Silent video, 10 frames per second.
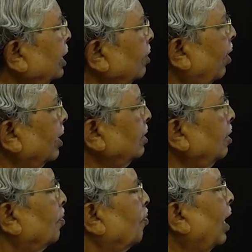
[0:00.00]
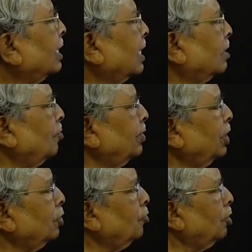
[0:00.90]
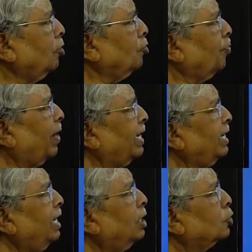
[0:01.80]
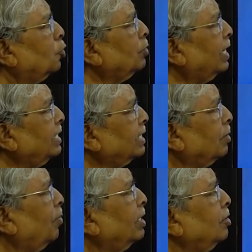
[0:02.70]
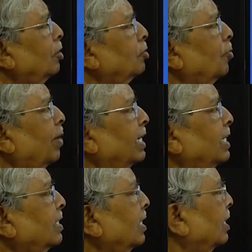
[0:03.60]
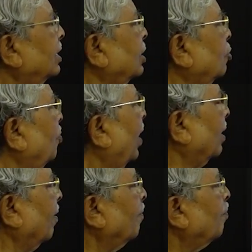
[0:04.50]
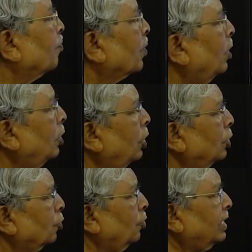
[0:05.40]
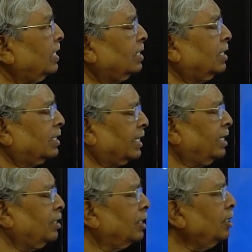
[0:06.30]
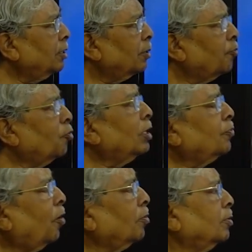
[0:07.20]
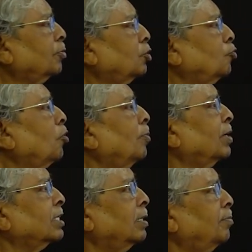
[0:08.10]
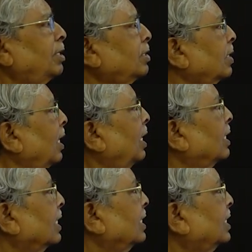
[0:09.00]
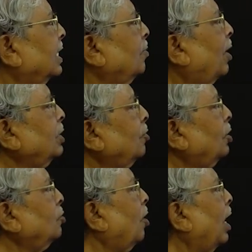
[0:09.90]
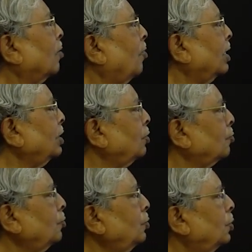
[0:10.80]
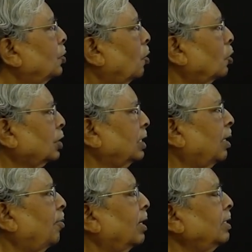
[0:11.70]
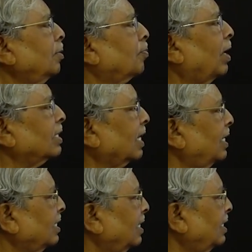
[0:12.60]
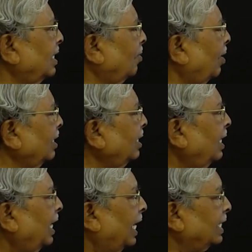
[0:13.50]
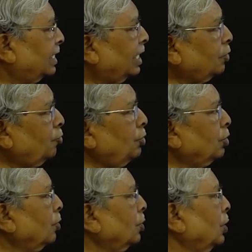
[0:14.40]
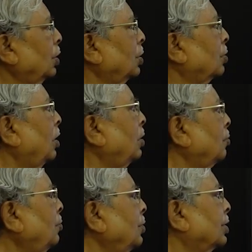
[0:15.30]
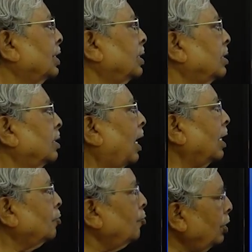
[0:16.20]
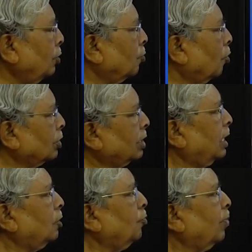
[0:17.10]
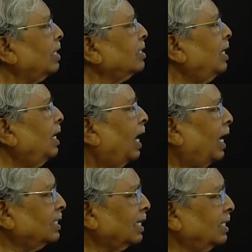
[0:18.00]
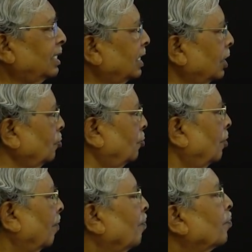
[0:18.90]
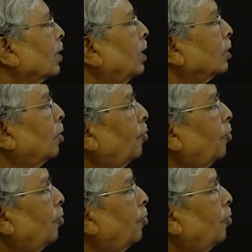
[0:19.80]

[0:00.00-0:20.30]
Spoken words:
z1 plus argument z2 equal to pi, so that z1 equal to minus z2 bar. So let us take the polar form of the two complex numbers, that is z1 equal to r1 into cos theta 1 plus I sin theta 1 and z2 is equal to r2 into cos theta 2 plus I sin theta 2. Now